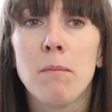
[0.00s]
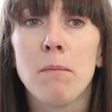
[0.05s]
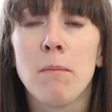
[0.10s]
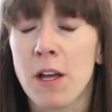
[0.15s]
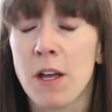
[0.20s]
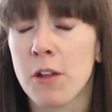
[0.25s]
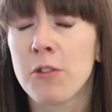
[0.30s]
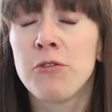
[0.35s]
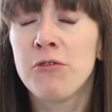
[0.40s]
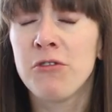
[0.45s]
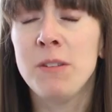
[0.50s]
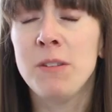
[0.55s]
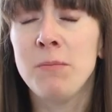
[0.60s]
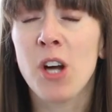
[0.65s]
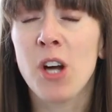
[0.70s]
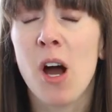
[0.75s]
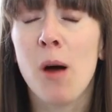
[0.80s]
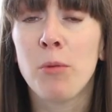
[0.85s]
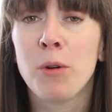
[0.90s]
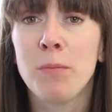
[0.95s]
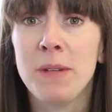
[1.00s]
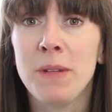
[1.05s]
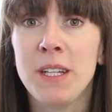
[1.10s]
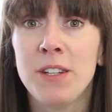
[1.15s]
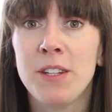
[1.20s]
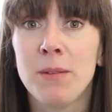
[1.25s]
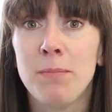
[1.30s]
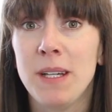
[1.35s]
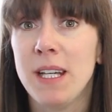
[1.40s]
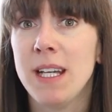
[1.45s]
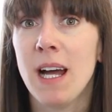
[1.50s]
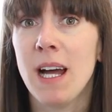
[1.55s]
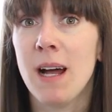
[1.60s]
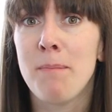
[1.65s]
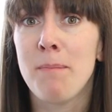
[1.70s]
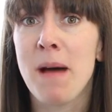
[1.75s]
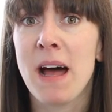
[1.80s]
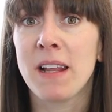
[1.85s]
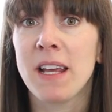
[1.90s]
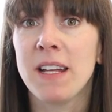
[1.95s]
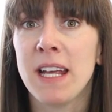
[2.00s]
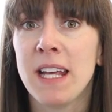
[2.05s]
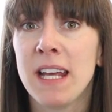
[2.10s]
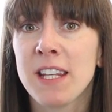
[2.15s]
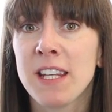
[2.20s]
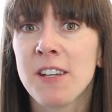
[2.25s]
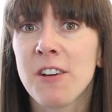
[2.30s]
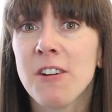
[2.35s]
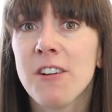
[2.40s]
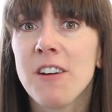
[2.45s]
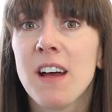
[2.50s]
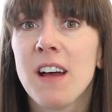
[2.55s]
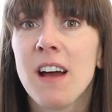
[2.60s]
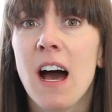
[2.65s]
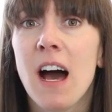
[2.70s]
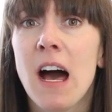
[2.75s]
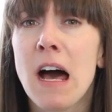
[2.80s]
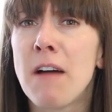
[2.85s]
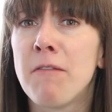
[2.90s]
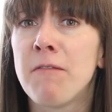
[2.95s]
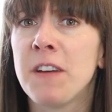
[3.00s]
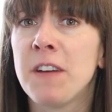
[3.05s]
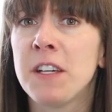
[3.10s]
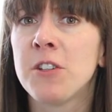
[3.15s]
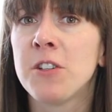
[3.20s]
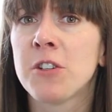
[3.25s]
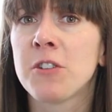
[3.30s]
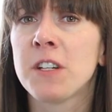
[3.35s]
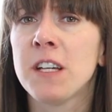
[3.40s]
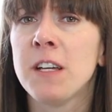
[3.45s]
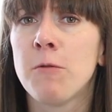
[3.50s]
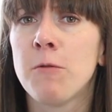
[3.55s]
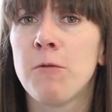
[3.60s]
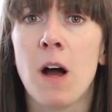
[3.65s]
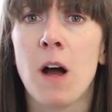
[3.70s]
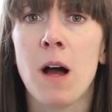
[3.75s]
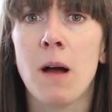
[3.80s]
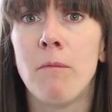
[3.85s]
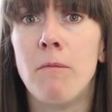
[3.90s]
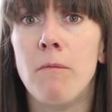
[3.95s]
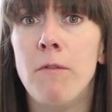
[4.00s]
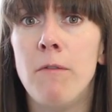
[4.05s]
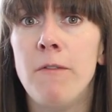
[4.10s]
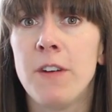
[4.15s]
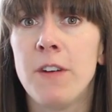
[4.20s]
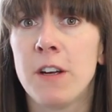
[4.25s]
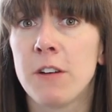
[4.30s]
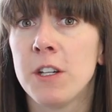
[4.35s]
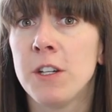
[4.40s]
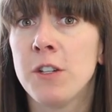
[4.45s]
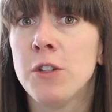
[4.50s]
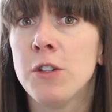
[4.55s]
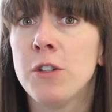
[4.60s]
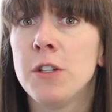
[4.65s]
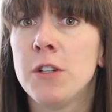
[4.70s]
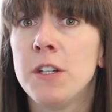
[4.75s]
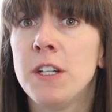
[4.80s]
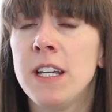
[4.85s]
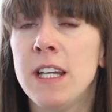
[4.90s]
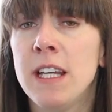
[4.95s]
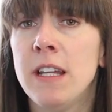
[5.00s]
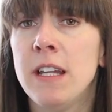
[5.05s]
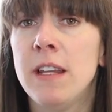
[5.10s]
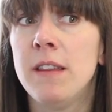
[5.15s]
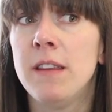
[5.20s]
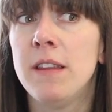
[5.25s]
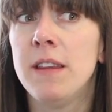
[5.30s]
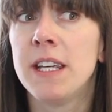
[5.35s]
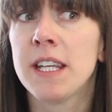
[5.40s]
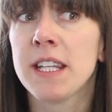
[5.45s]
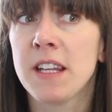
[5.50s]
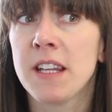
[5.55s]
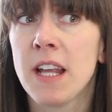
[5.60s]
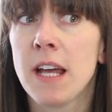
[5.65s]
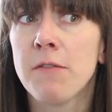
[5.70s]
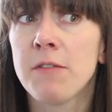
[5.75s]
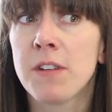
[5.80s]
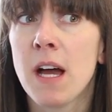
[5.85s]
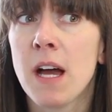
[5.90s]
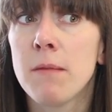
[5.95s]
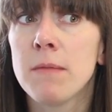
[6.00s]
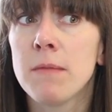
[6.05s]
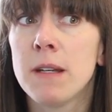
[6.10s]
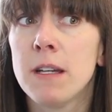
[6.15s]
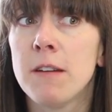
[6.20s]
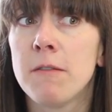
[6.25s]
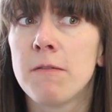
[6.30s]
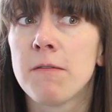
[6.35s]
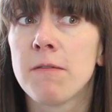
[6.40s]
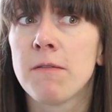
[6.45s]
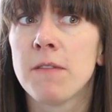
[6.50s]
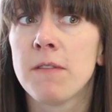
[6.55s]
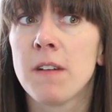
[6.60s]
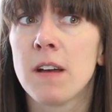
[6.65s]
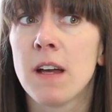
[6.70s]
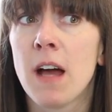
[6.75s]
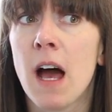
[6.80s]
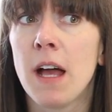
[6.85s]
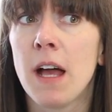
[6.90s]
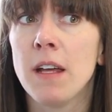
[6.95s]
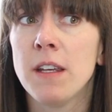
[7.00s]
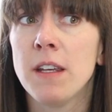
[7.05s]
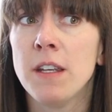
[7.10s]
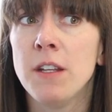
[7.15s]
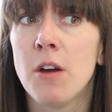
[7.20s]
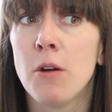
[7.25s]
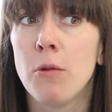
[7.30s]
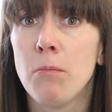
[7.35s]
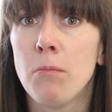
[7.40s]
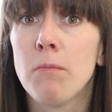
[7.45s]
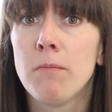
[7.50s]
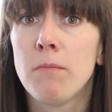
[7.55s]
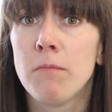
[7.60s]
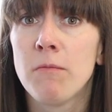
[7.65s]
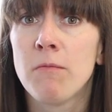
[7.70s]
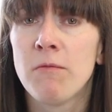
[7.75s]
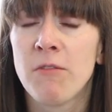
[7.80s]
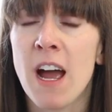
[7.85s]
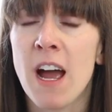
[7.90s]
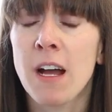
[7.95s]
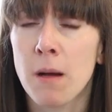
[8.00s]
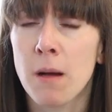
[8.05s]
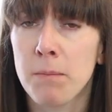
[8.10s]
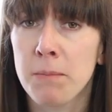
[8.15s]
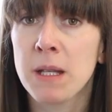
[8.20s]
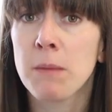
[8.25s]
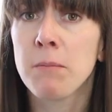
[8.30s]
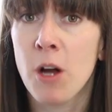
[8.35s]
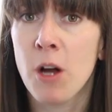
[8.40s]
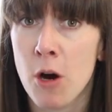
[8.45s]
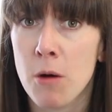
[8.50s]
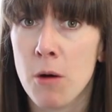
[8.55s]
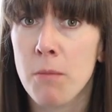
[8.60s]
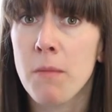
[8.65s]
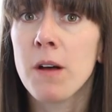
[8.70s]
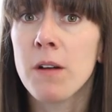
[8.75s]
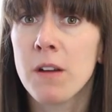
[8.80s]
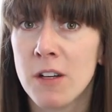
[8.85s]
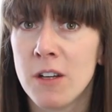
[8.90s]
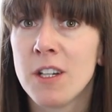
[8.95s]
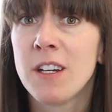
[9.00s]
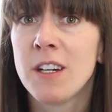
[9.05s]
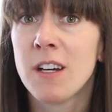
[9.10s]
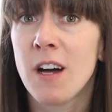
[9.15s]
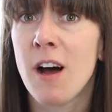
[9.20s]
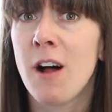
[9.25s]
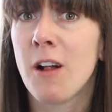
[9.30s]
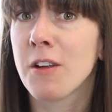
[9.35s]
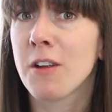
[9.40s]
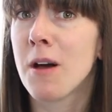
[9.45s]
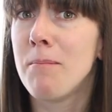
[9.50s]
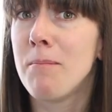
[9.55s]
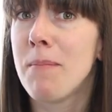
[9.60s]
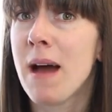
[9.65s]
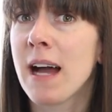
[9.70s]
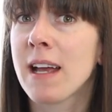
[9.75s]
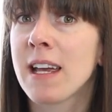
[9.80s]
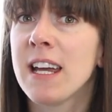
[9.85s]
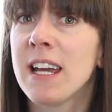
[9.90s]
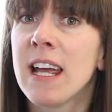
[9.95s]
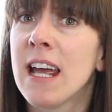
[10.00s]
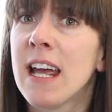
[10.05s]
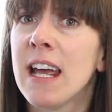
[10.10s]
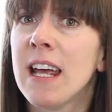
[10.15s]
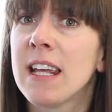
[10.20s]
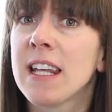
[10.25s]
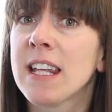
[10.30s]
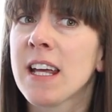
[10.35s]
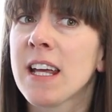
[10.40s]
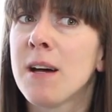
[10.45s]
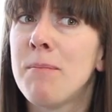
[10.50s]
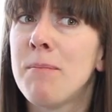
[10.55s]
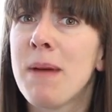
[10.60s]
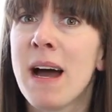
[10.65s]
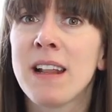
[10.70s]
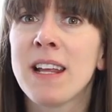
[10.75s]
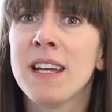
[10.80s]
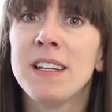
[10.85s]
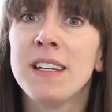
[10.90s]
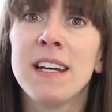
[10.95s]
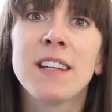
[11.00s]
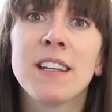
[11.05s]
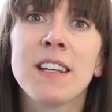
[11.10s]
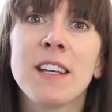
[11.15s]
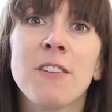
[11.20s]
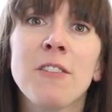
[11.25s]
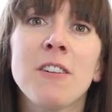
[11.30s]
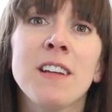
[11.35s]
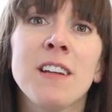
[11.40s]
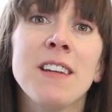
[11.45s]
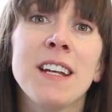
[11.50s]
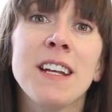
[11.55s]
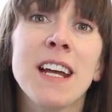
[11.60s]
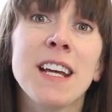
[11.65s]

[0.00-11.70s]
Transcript: my other dream job would be to be a ballet dancer. I figure if I'm very good in this lifetime, if I, you know, rack up some karma, I'll come back as a ballet dancer in the